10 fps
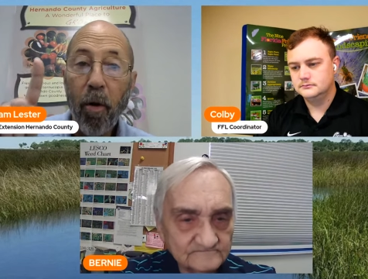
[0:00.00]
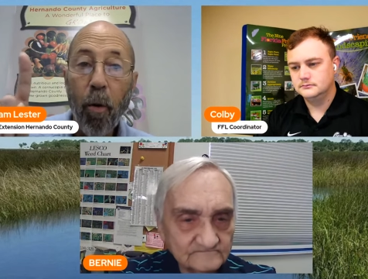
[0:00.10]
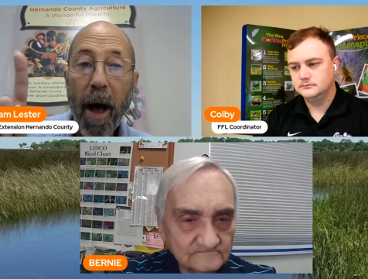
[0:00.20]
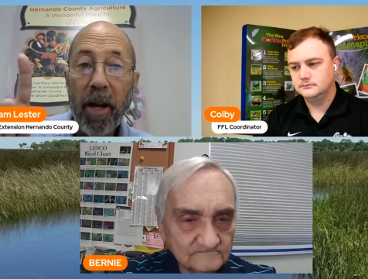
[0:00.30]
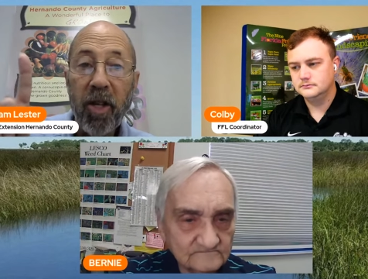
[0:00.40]

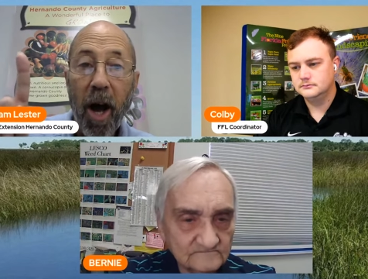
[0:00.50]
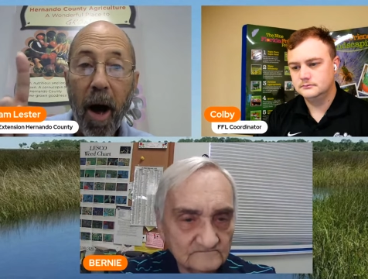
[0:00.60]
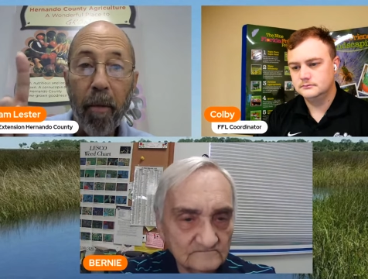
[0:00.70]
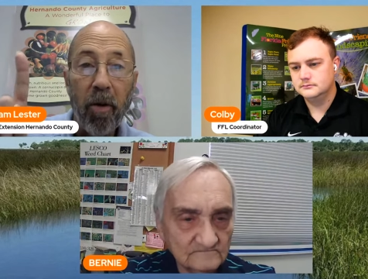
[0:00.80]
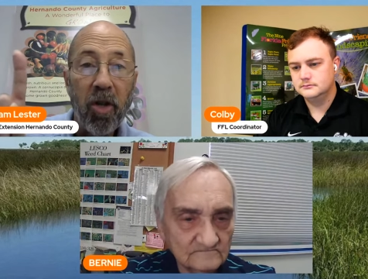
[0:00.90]

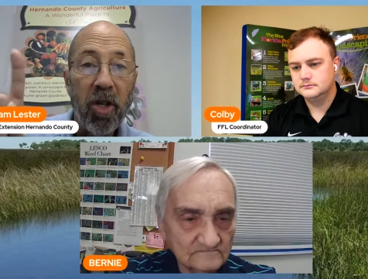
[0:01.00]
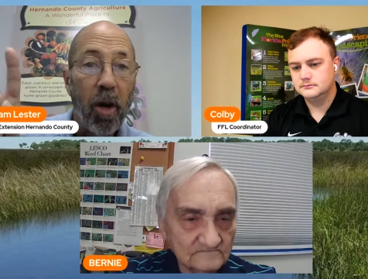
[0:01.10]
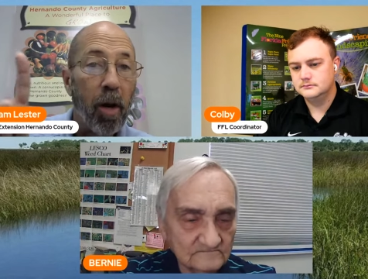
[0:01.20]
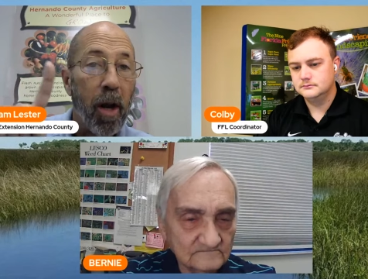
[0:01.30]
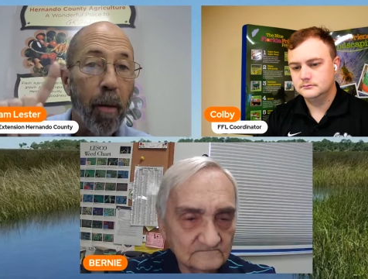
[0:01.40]
Speaker 1: grasshoppers.
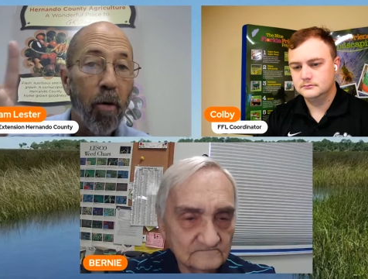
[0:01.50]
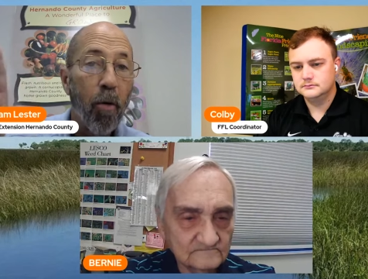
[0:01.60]
So lubber